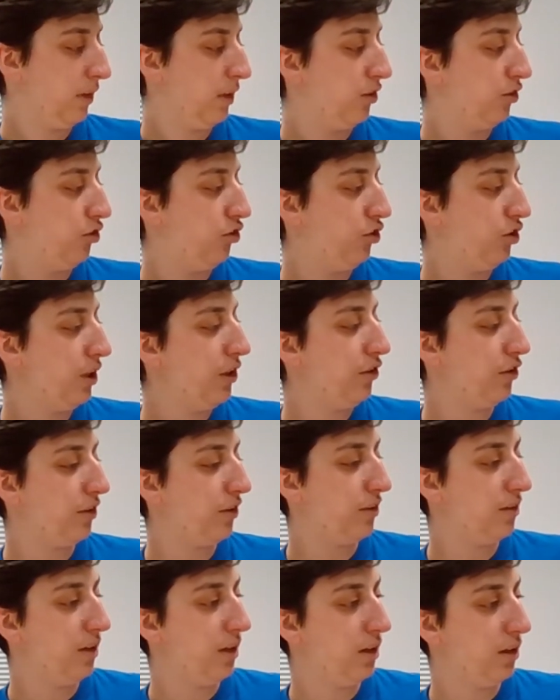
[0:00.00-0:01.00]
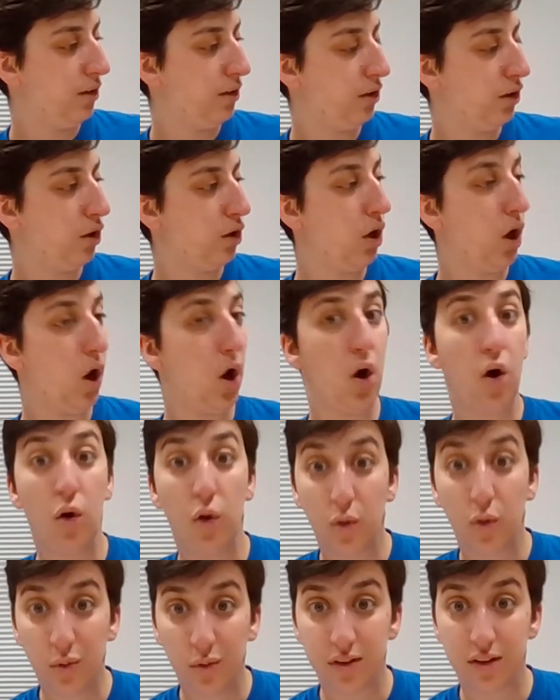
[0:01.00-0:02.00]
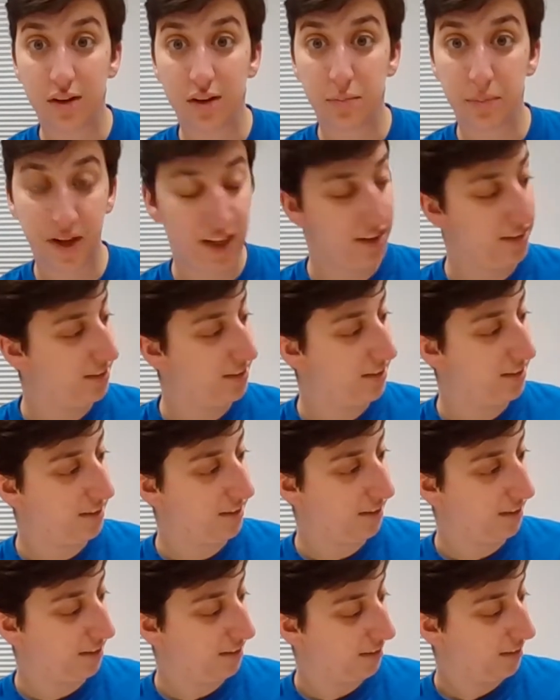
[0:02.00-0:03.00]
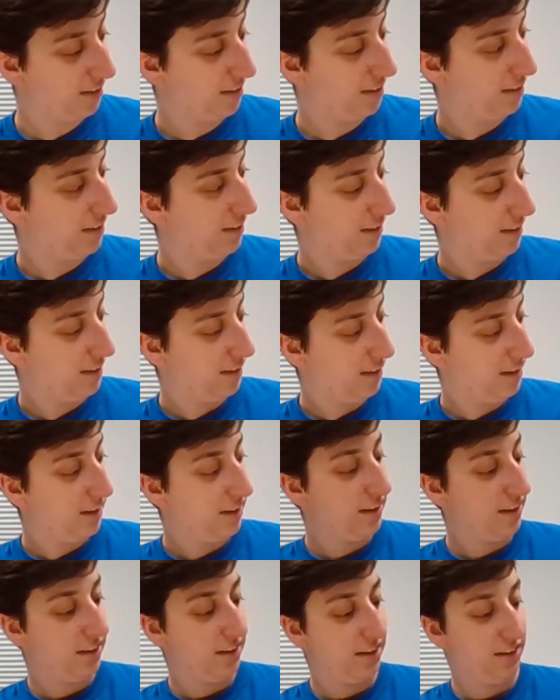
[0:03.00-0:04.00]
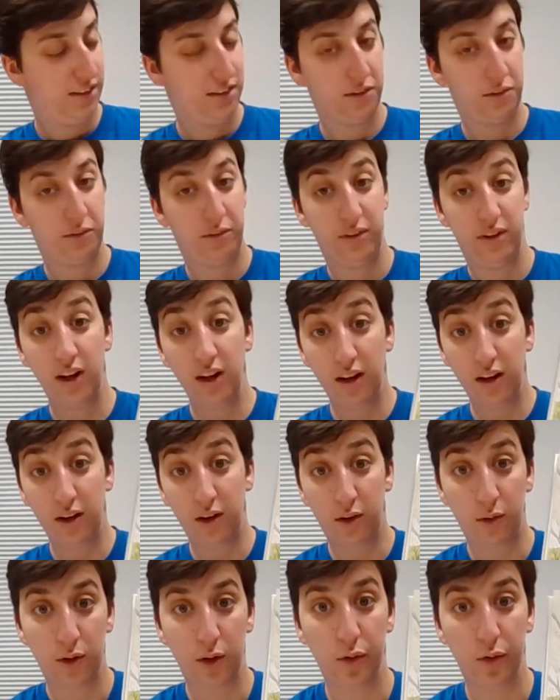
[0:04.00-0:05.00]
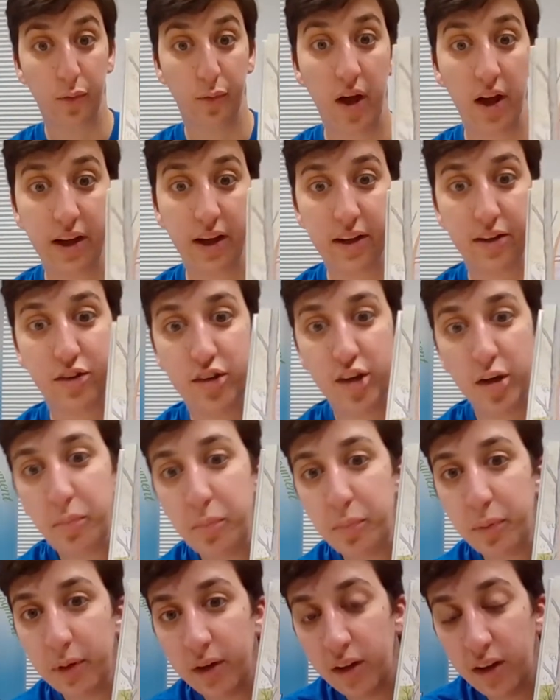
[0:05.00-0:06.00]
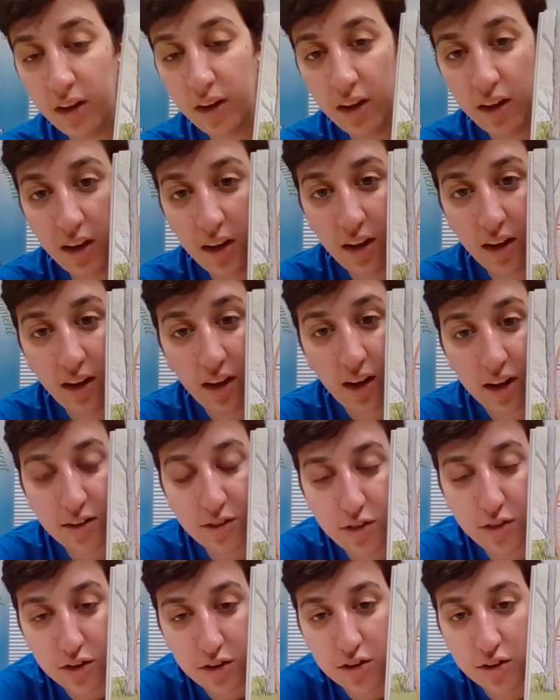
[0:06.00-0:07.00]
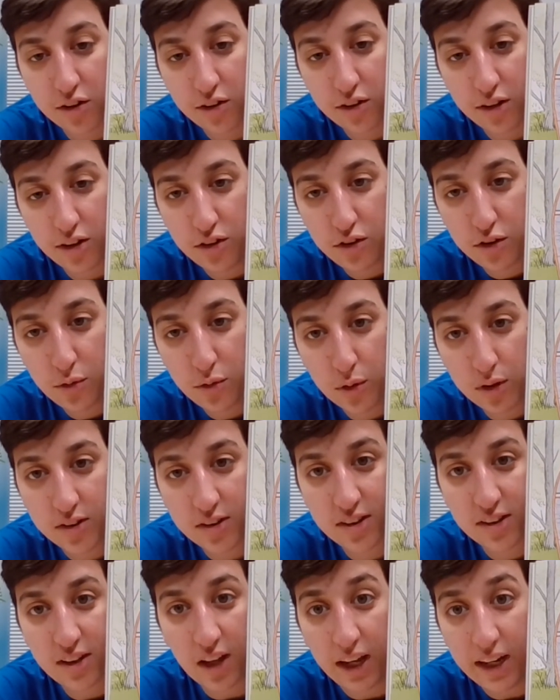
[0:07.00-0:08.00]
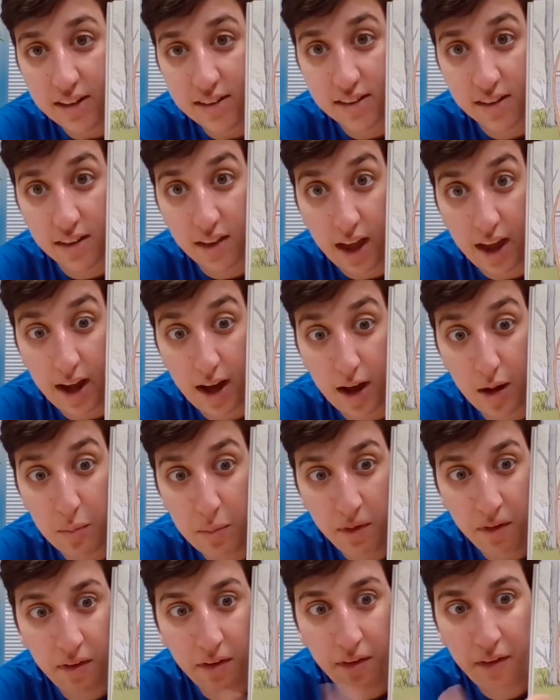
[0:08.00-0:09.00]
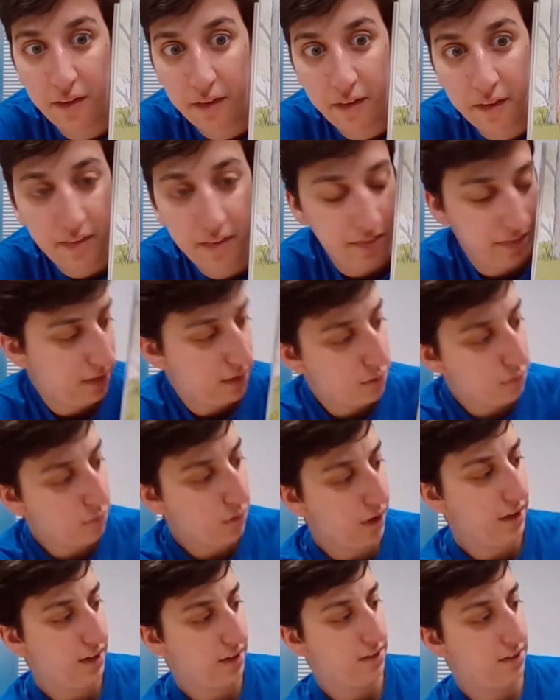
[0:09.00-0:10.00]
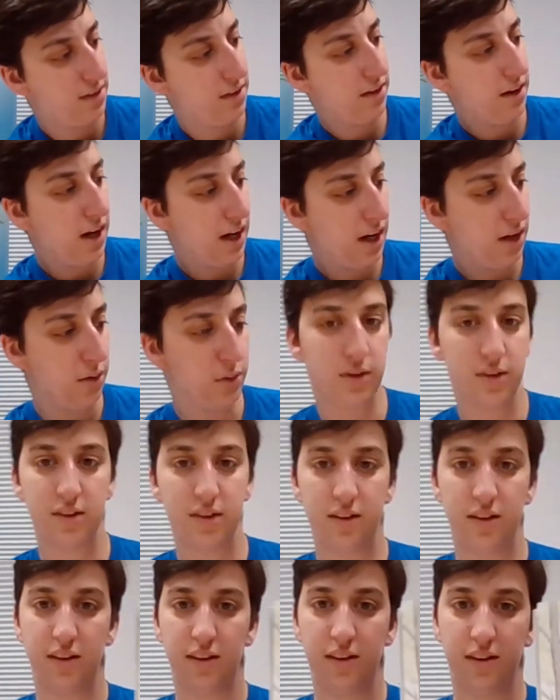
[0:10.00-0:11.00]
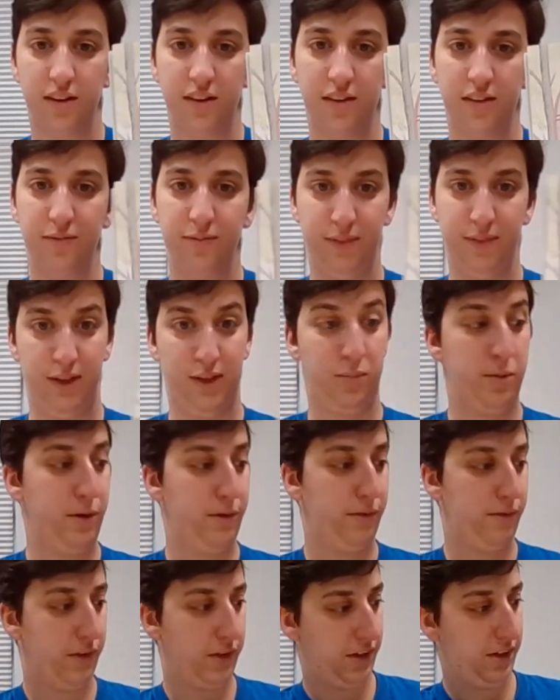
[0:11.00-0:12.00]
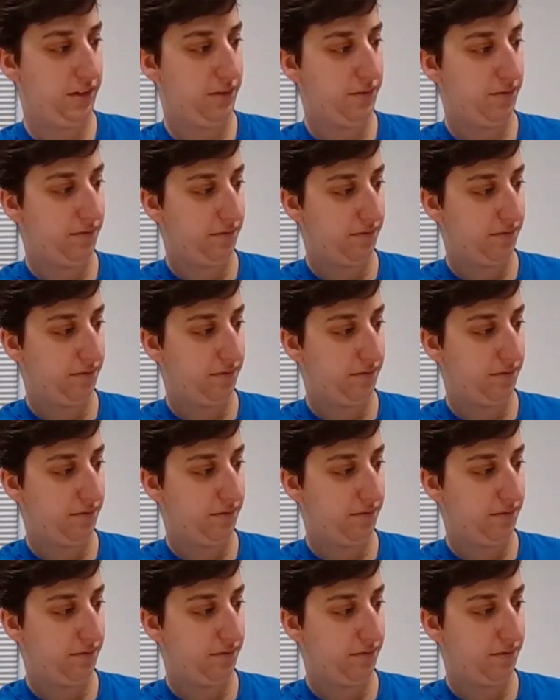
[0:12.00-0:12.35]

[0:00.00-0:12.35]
She just needed her own space. So now her rocket ship has just turned into her science lab that's right next to their house. It's pretty fun.